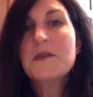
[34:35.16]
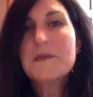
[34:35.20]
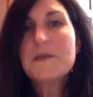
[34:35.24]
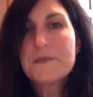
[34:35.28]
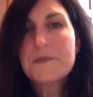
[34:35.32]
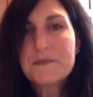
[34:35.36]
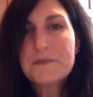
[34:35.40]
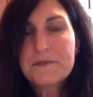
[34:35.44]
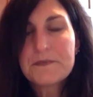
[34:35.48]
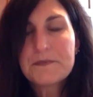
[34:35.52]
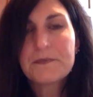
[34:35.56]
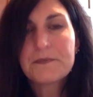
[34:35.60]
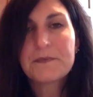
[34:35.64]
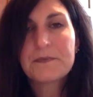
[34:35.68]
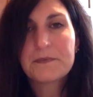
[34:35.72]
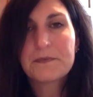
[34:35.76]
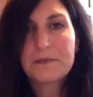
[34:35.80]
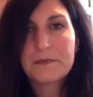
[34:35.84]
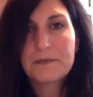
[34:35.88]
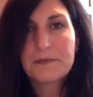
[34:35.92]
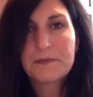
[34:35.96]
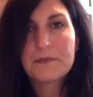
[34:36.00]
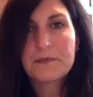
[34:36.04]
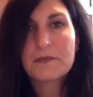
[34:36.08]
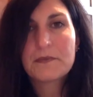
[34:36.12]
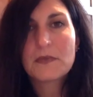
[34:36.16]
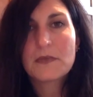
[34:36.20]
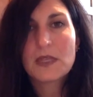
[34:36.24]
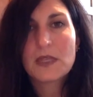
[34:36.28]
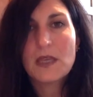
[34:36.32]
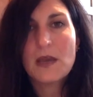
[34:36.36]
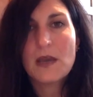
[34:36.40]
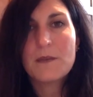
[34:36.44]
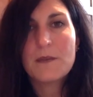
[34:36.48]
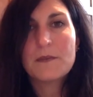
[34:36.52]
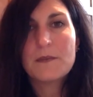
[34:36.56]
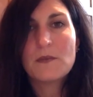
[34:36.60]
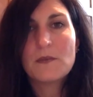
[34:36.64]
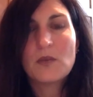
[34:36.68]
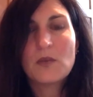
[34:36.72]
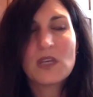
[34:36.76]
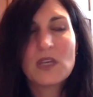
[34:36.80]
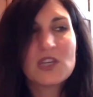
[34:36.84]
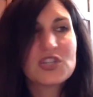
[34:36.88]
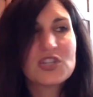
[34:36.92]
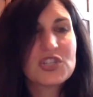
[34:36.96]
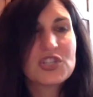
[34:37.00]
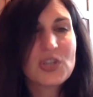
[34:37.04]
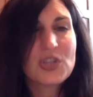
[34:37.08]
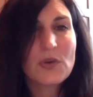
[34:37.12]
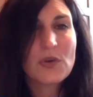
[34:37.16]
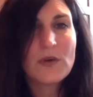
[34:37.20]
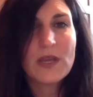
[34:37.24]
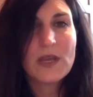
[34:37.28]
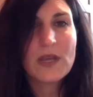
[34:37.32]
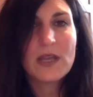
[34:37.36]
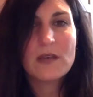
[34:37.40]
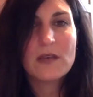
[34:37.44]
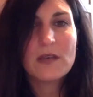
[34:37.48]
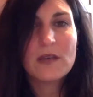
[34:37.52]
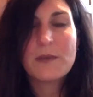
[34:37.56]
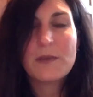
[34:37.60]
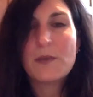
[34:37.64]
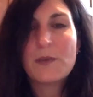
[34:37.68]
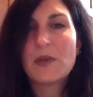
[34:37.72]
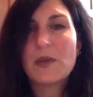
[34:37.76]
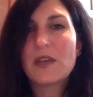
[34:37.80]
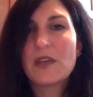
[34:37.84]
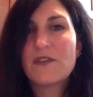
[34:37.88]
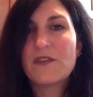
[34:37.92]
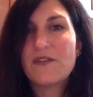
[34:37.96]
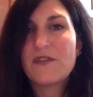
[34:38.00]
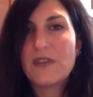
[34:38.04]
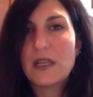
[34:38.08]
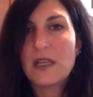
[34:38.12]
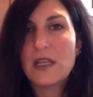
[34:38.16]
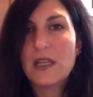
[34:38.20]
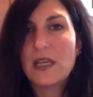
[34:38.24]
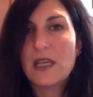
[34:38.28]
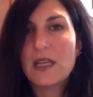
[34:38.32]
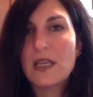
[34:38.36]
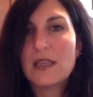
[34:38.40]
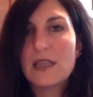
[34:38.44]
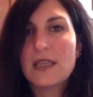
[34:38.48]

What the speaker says: Mm-hmm. Yep. We can show it. People can feel it.